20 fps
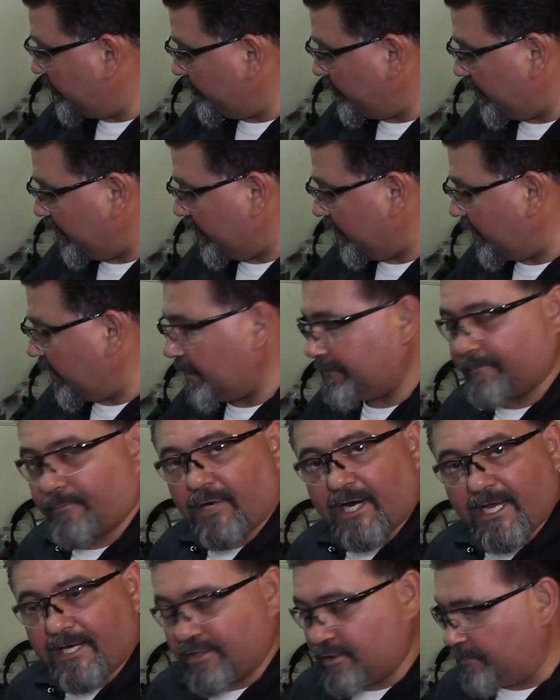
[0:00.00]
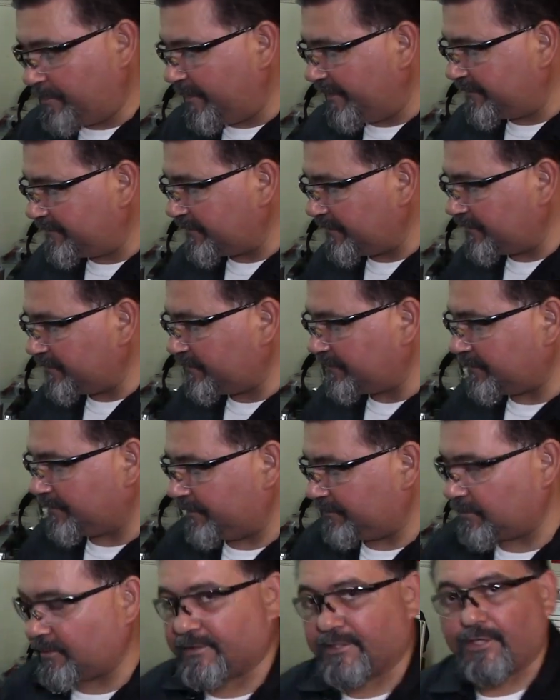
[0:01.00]
but I got brand new pistons.
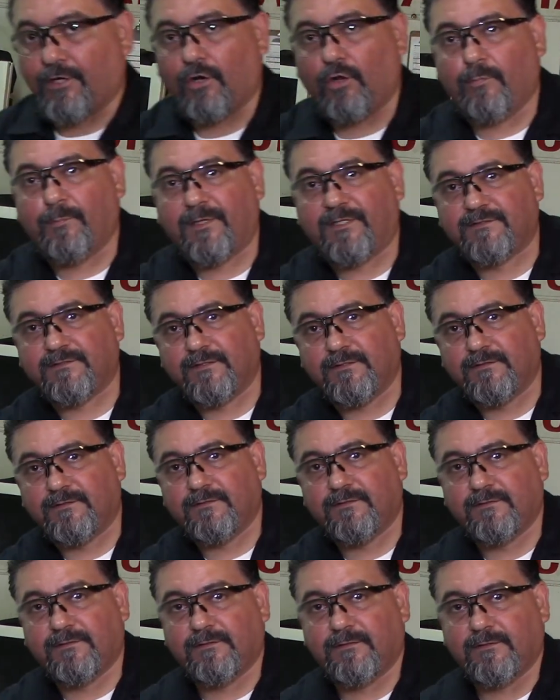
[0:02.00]
These are the old pistons.